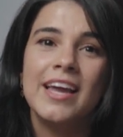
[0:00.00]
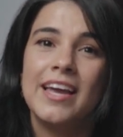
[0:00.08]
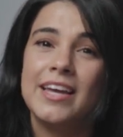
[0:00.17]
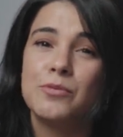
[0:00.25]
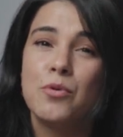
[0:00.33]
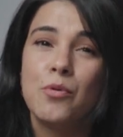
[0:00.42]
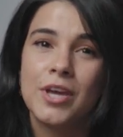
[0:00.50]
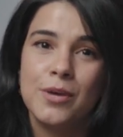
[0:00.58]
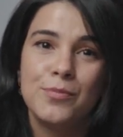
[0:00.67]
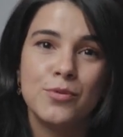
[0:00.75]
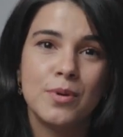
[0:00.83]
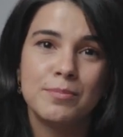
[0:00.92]
and we'll
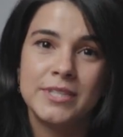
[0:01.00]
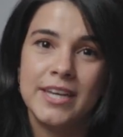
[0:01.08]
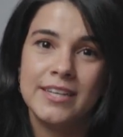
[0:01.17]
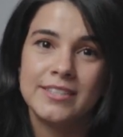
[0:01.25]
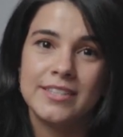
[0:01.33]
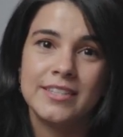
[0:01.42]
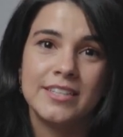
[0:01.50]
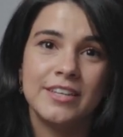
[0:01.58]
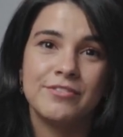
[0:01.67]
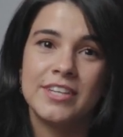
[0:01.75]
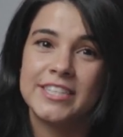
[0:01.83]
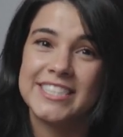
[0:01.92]
keep you updated
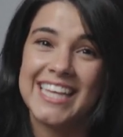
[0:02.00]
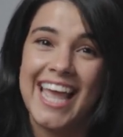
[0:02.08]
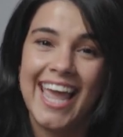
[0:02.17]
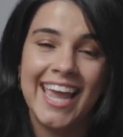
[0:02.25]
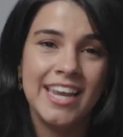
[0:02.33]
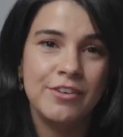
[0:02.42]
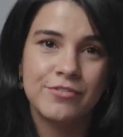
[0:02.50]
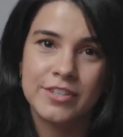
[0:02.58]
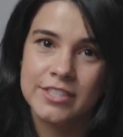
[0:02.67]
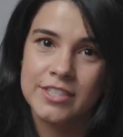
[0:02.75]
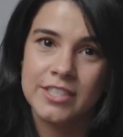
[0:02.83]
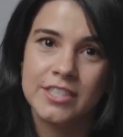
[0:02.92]
if there is any
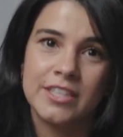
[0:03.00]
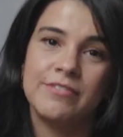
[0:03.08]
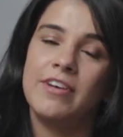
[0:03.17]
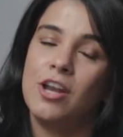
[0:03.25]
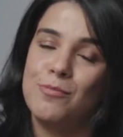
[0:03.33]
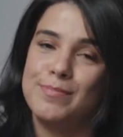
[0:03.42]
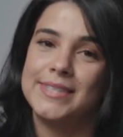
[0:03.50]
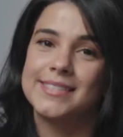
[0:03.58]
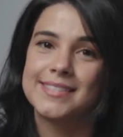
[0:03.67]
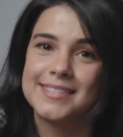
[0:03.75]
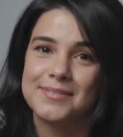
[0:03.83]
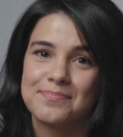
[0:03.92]
further
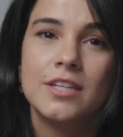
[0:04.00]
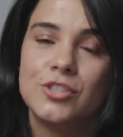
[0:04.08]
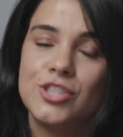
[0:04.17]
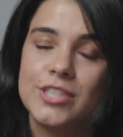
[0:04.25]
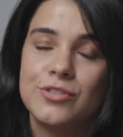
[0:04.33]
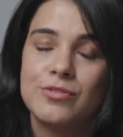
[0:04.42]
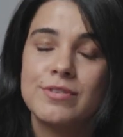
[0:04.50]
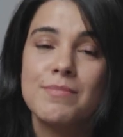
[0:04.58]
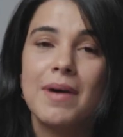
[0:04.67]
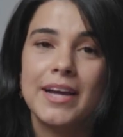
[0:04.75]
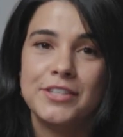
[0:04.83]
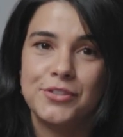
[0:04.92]
developments. Just to
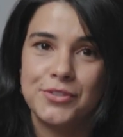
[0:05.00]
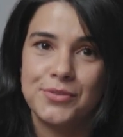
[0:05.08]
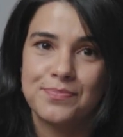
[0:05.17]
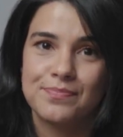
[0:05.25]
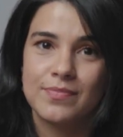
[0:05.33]
remind you,